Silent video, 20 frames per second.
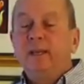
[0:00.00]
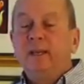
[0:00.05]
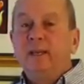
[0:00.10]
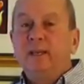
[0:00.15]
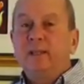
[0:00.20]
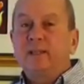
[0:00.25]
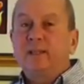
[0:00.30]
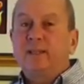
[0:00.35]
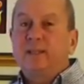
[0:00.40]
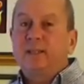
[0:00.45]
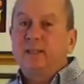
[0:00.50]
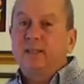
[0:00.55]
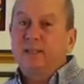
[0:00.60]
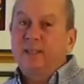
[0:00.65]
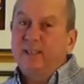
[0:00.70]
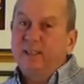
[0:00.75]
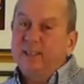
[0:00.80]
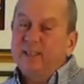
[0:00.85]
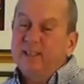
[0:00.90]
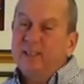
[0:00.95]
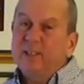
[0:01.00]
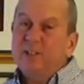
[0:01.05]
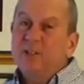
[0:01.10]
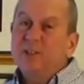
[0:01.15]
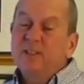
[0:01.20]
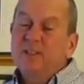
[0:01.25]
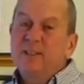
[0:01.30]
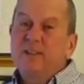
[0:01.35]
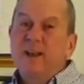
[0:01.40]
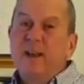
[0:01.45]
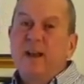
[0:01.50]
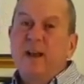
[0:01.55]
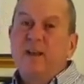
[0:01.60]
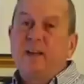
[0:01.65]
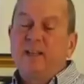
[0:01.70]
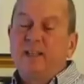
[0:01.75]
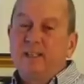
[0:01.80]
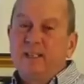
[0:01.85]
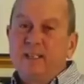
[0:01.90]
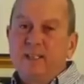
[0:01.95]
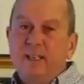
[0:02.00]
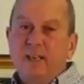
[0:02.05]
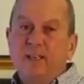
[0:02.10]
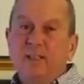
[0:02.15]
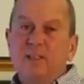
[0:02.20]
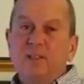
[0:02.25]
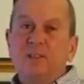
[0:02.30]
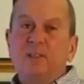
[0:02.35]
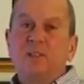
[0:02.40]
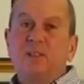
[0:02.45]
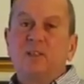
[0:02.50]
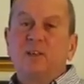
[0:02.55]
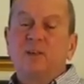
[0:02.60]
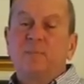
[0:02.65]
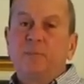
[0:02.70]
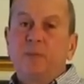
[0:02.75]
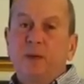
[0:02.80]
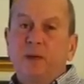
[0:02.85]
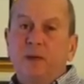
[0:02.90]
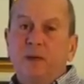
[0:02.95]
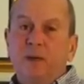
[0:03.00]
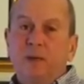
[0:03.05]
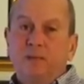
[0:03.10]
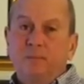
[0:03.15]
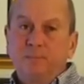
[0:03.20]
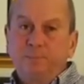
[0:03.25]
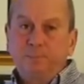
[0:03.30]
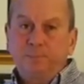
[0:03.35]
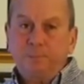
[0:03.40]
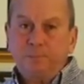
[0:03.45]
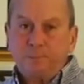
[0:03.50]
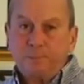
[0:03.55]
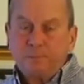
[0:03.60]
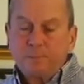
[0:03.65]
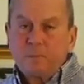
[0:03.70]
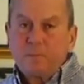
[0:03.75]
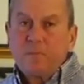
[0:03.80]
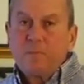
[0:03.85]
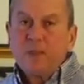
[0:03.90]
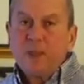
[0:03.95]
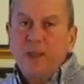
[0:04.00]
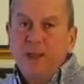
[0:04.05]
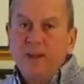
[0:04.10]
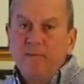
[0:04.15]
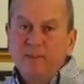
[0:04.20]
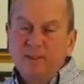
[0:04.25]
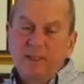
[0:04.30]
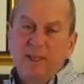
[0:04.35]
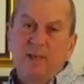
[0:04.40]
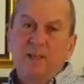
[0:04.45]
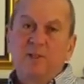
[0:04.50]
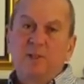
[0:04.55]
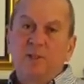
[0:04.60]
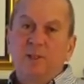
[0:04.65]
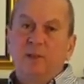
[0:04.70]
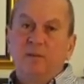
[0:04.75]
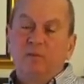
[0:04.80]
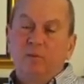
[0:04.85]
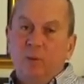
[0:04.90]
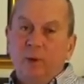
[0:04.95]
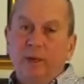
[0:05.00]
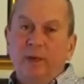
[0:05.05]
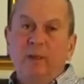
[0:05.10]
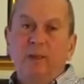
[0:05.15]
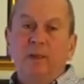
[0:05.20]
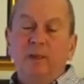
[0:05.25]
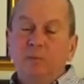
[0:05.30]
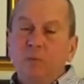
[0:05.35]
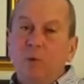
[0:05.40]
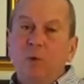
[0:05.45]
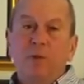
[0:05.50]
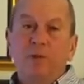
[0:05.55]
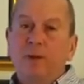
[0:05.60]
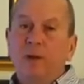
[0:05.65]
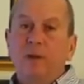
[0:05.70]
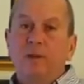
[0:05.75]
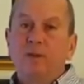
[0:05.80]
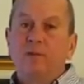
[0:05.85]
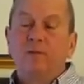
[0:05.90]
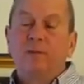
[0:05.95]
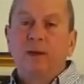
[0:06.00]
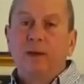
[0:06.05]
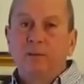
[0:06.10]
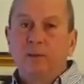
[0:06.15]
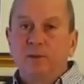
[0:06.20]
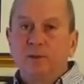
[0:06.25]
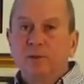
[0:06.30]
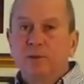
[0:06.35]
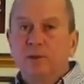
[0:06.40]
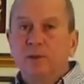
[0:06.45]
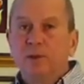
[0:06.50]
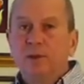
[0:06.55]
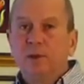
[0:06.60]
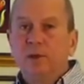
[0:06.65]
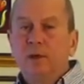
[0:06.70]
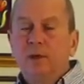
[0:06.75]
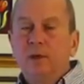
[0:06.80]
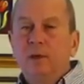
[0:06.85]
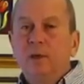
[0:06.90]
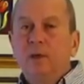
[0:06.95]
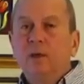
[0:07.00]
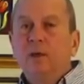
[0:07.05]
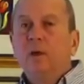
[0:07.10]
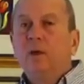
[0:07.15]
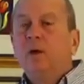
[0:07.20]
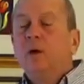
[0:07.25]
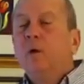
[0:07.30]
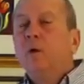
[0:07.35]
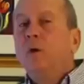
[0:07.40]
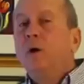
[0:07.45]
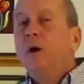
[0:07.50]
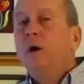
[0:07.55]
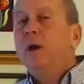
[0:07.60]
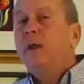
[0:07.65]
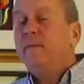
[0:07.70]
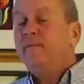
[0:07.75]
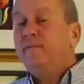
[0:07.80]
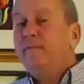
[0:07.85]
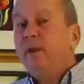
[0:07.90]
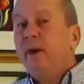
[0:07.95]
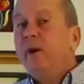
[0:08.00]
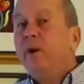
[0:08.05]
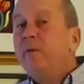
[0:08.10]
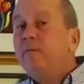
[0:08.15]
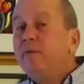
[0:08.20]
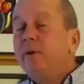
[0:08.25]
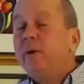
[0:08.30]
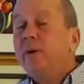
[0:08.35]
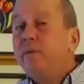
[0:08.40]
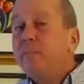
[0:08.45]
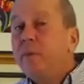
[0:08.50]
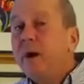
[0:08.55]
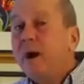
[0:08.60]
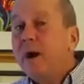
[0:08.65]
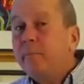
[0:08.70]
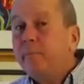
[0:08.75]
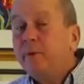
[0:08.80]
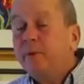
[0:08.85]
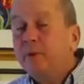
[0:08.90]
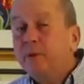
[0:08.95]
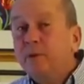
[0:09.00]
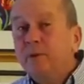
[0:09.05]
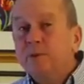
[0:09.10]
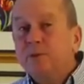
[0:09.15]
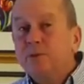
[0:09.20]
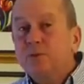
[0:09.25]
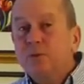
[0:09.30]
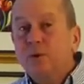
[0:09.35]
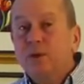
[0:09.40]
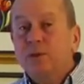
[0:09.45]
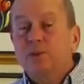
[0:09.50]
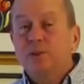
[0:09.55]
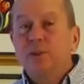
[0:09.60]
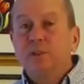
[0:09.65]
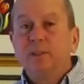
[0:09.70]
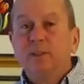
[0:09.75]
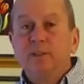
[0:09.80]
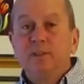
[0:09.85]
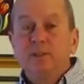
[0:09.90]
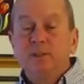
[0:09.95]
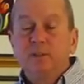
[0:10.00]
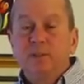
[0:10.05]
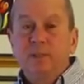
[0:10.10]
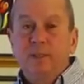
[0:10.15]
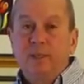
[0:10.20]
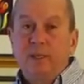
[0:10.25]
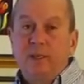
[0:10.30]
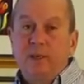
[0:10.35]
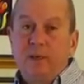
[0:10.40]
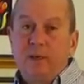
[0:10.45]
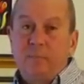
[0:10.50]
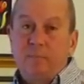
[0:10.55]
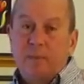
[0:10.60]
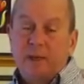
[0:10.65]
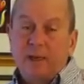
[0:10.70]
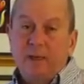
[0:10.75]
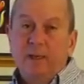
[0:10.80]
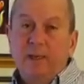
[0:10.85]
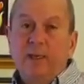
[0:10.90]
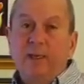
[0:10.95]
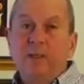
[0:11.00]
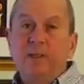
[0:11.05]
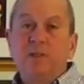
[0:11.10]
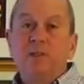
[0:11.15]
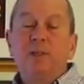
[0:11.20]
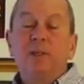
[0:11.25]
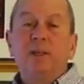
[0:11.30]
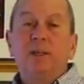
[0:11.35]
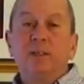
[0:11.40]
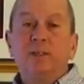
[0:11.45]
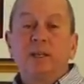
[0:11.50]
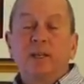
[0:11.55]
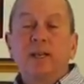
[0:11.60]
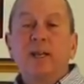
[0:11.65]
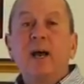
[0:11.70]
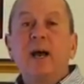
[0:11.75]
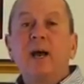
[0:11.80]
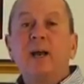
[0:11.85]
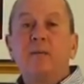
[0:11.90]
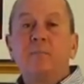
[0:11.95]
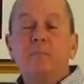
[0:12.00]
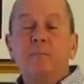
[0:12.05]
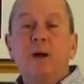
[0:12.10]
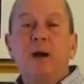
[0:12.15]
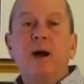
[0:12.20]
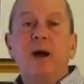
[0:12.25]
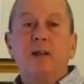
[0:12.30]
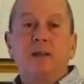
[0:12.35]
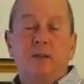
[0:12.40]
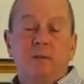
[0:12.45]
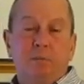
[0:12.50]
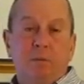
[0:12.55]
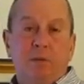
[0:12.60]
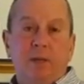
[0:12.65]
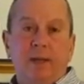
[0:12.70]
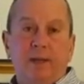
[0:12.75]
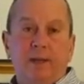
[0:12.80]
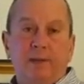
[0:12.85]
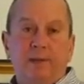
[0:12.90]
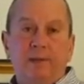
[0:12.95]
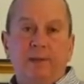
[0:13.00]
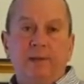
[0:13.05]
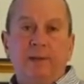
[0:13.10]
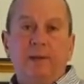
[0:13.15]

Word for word: It, uh, in addition to that, it does um, have a tendency of wrinkling more than other fibers. A very, very popular construction in, in bed linens is a cotton poly blend.